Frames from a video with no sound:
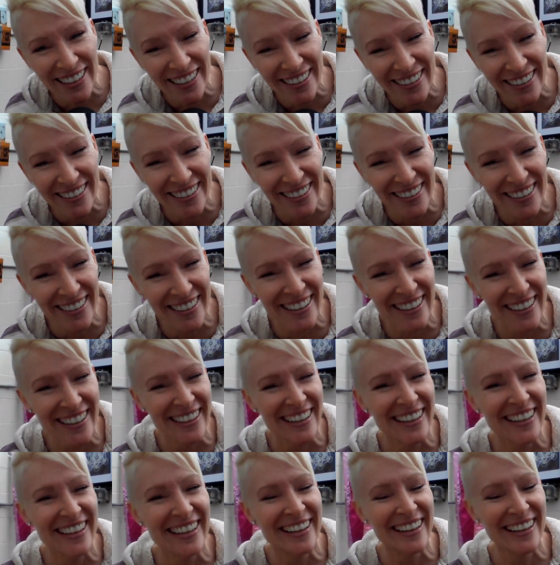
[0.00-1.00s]

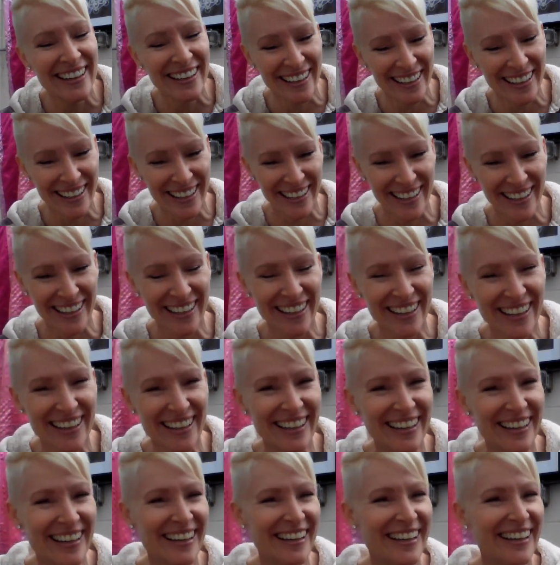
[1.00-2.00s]

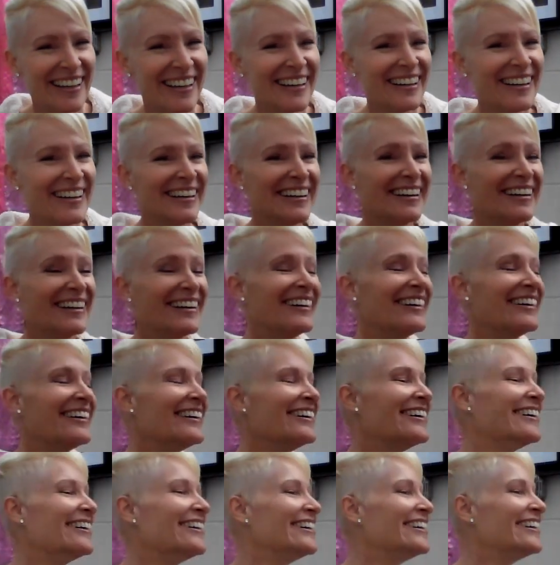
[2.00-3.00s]

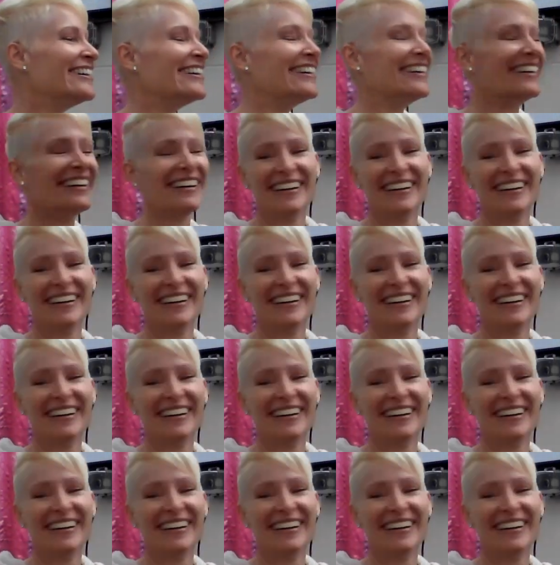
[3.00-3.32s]
Nobody speaks.